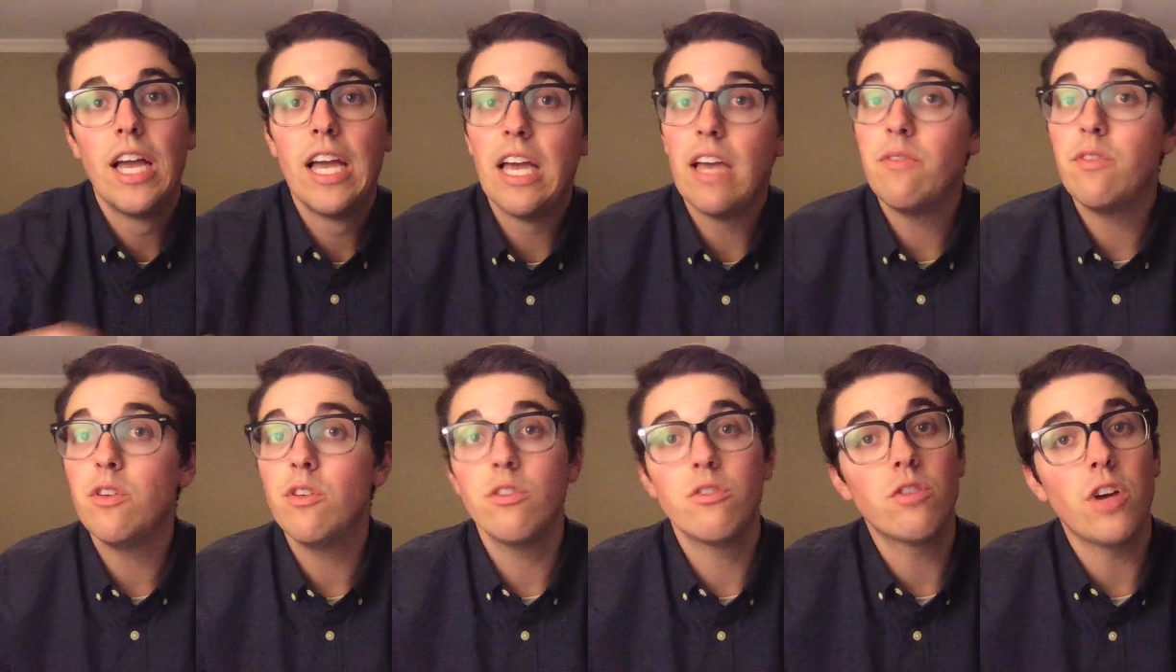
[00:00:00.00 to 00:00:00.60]
If
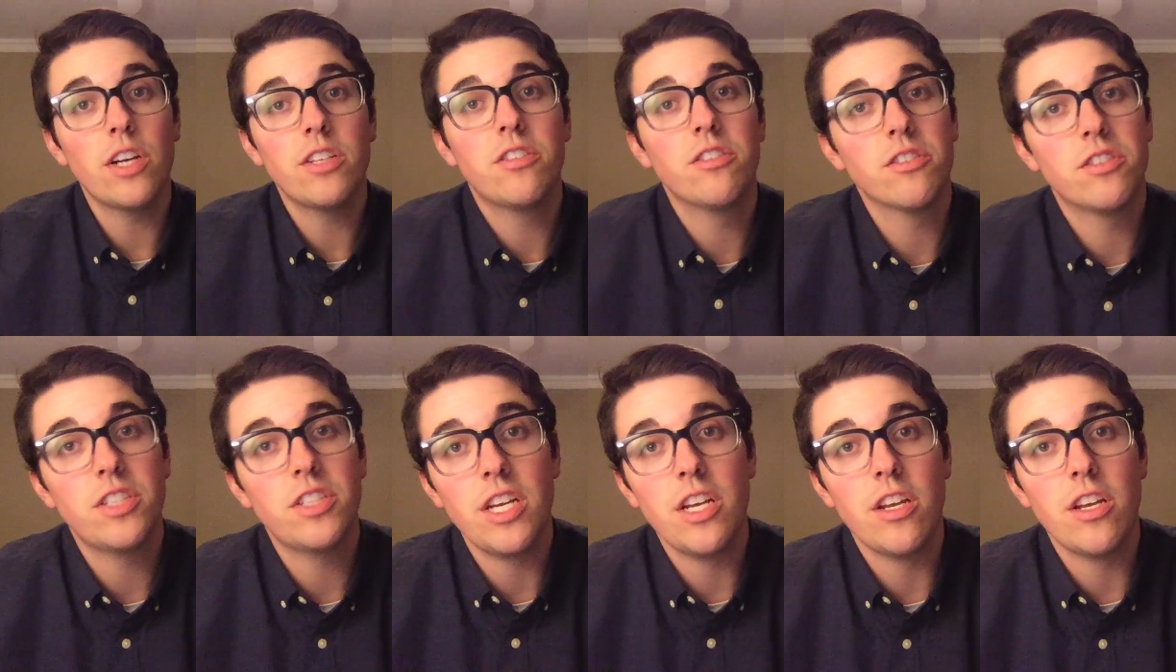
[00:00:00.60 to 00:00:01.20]
you address your
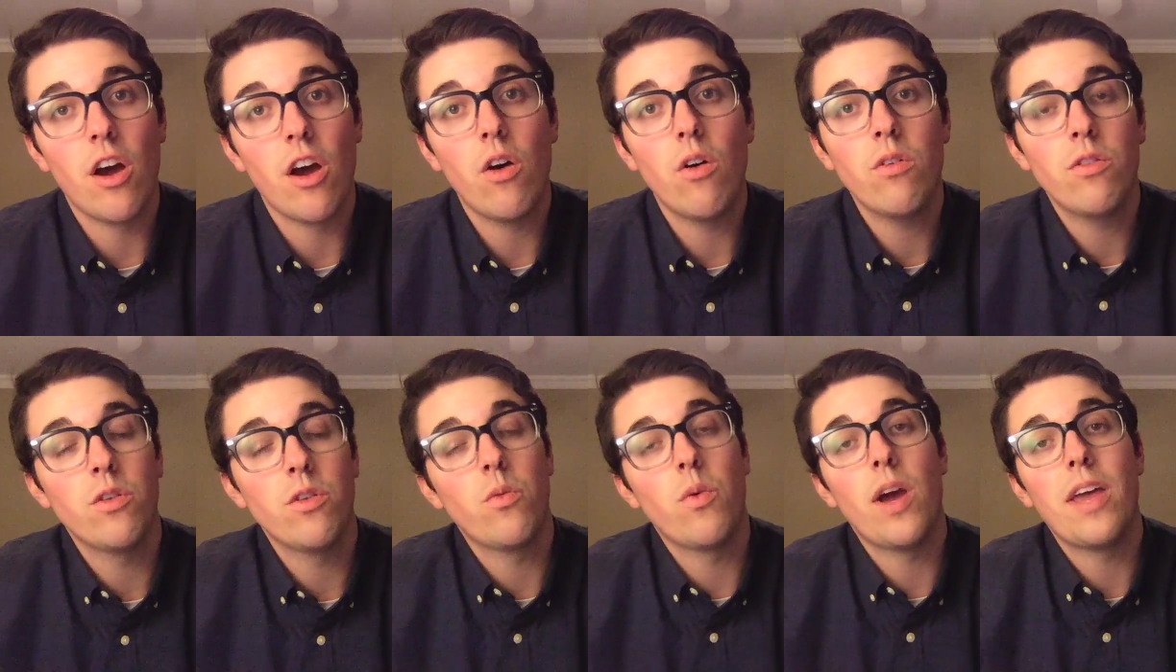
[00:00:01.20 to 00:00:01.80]
CEO
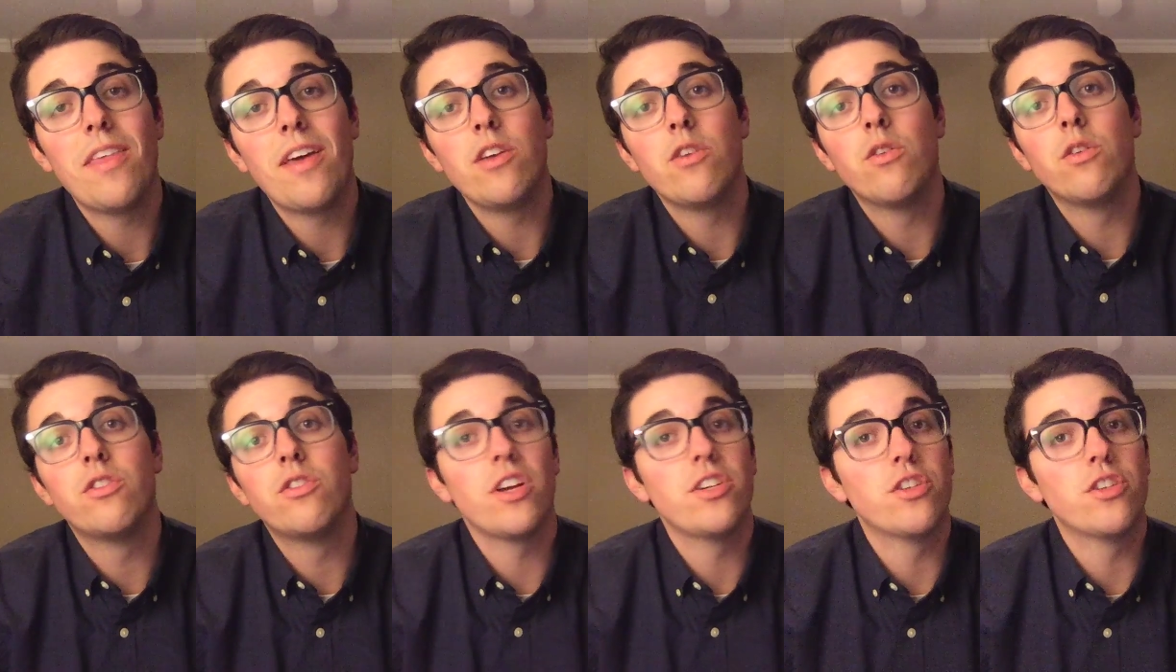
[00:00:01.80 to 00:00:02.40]
the way that you
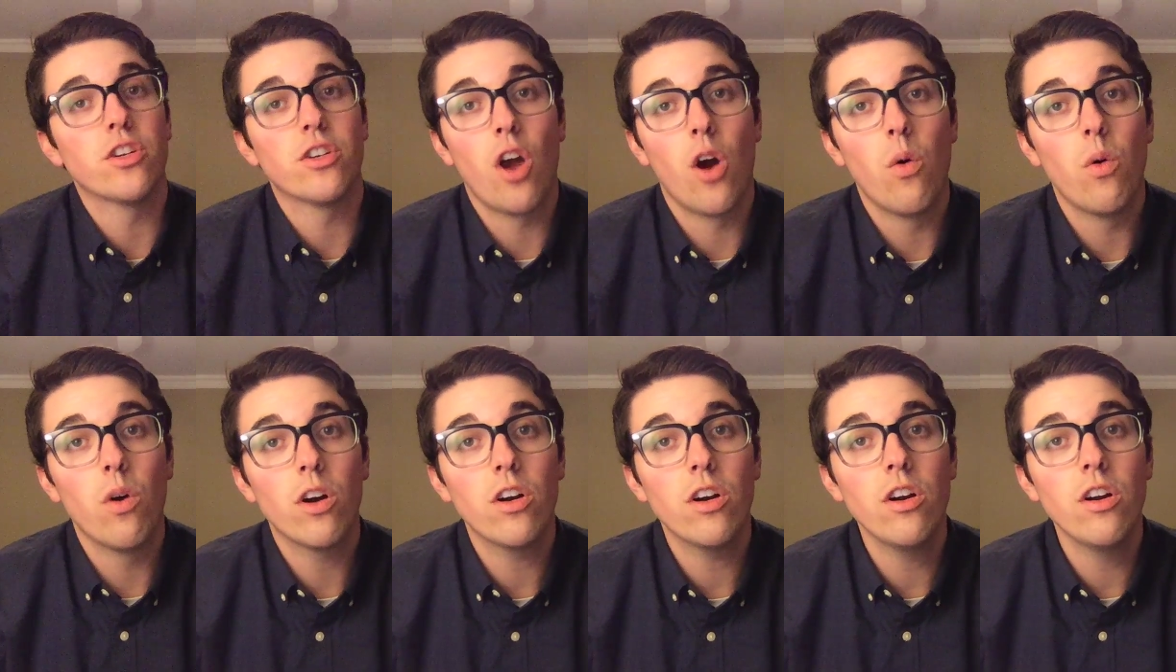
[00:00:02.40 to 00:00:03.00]
address your
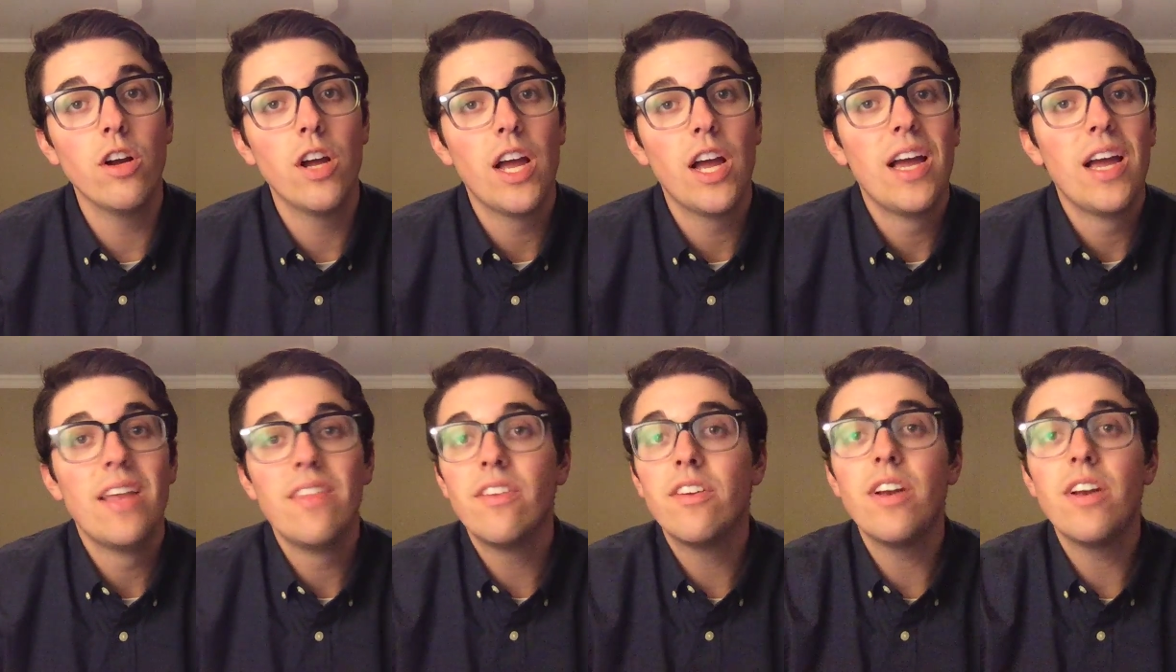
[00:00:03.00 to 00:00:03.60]
coworker,
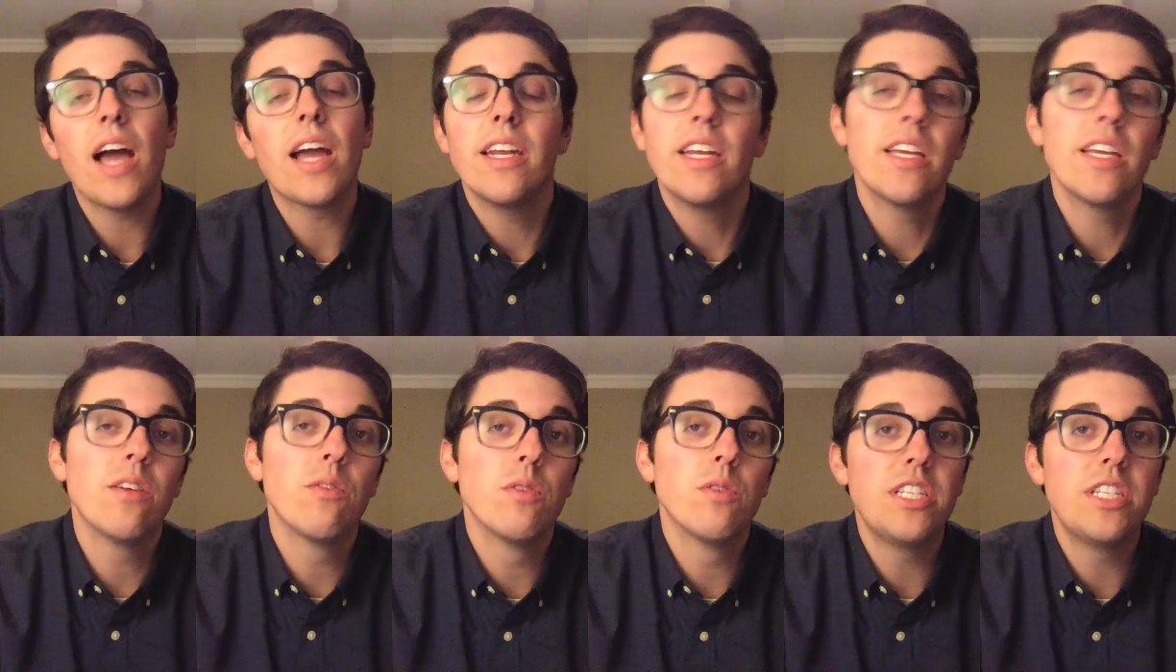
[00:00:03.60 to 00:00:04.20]
they're not going
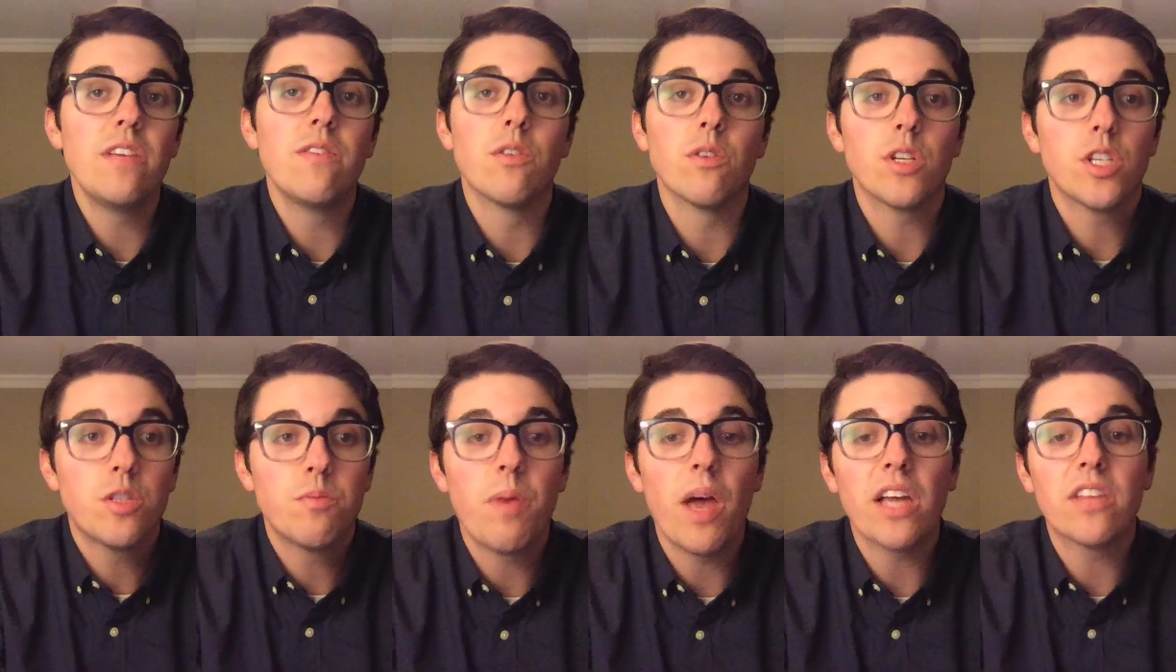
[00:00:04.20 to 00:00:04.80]
to receive the
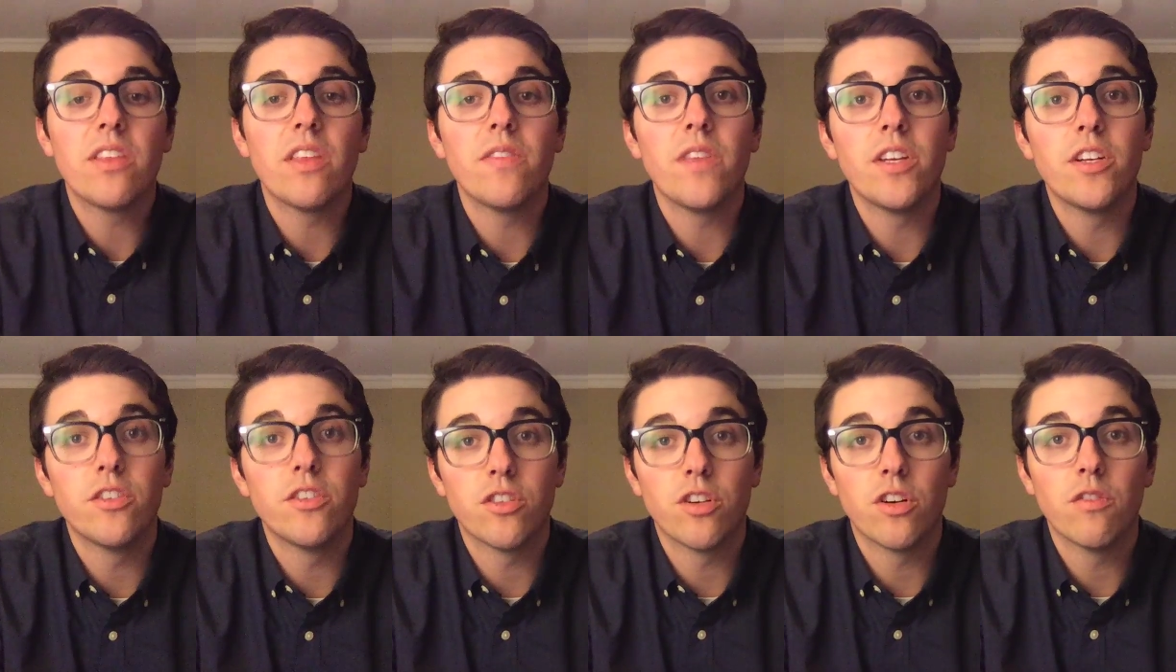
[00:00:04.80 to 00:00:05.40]
respect that they
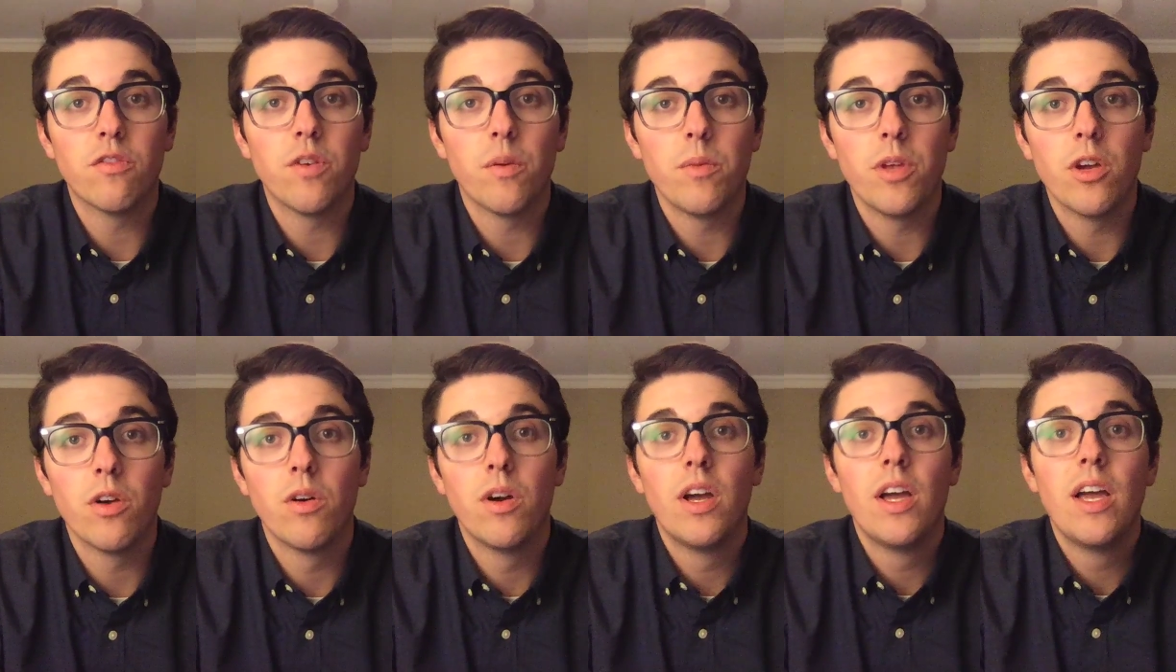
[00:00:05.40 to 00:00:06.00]
deserve from you.